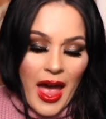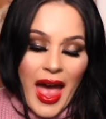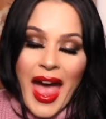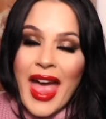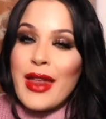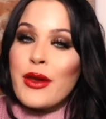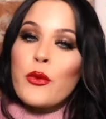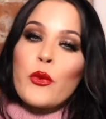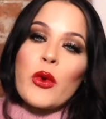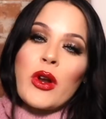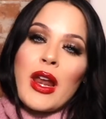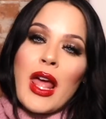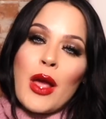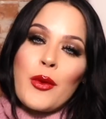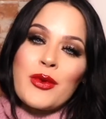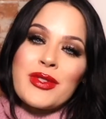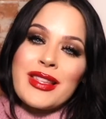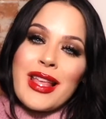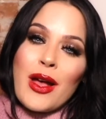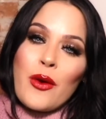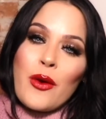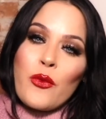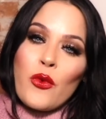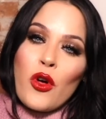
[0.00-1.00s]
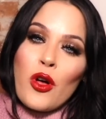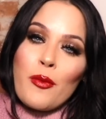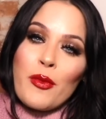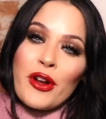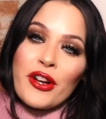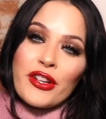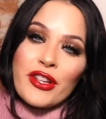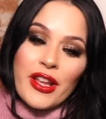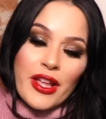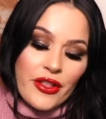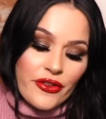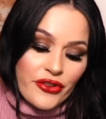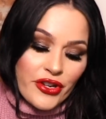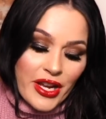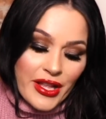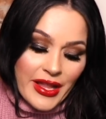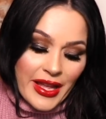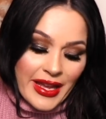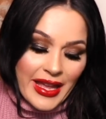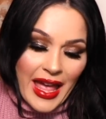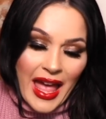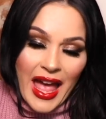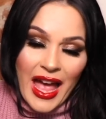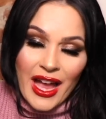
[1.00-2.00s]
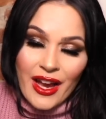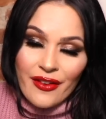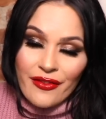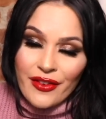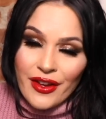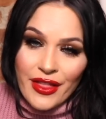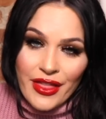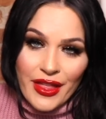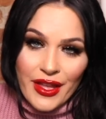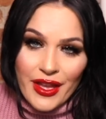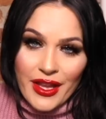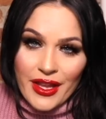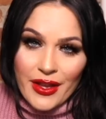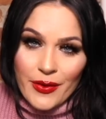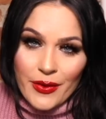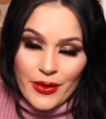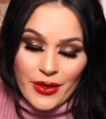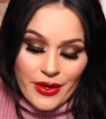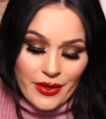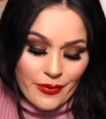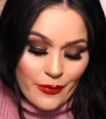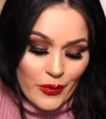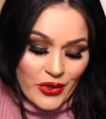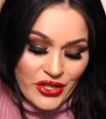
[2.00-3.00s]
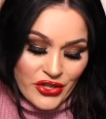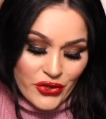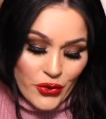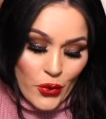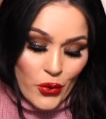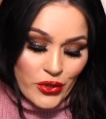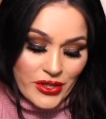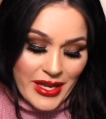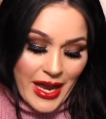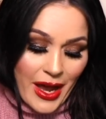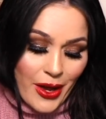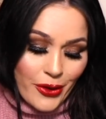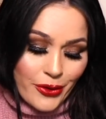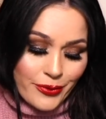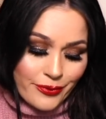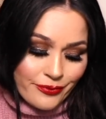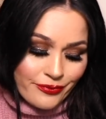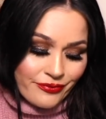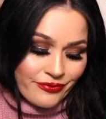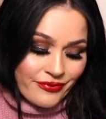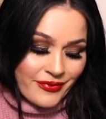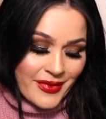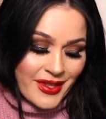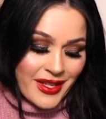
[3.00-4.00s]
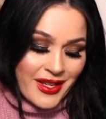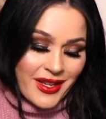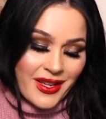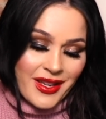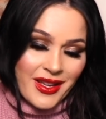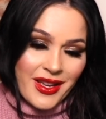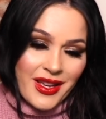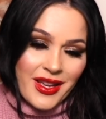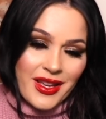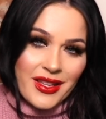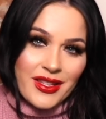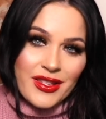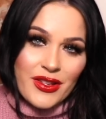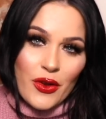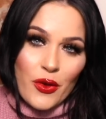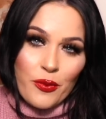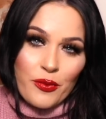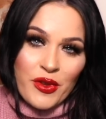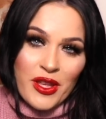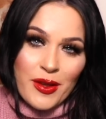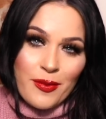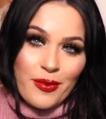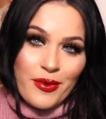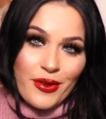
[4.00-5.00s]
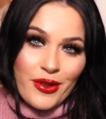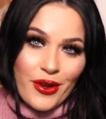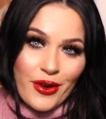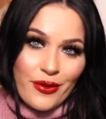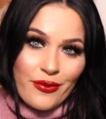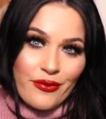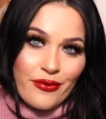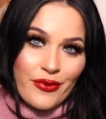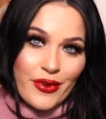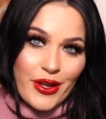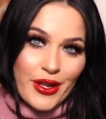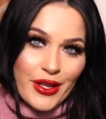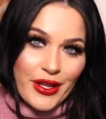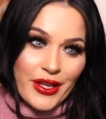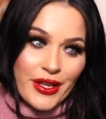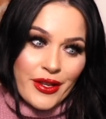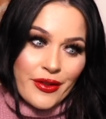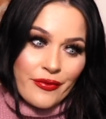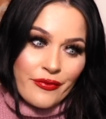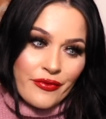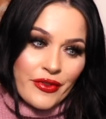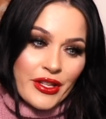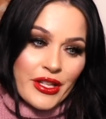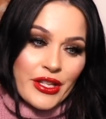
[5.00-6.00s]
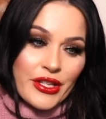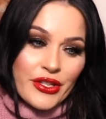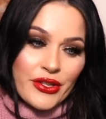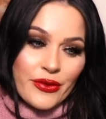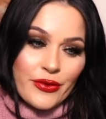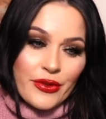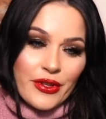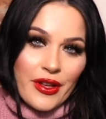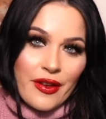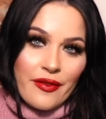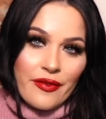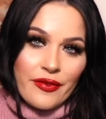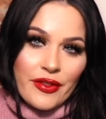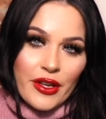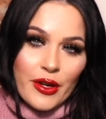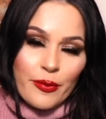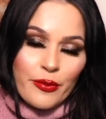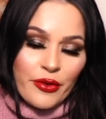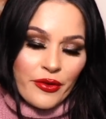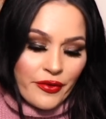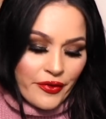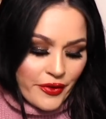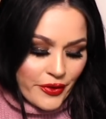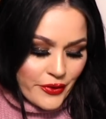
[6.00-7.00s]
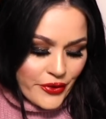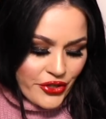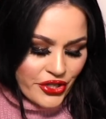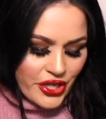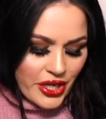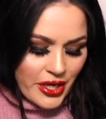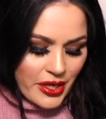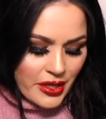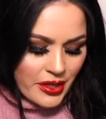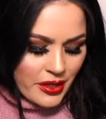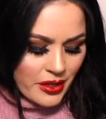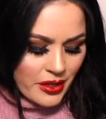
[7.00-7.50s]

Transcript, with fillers: and when I was at Walmart the other day, like everything was sold out. So people are really, really do love their Profusion.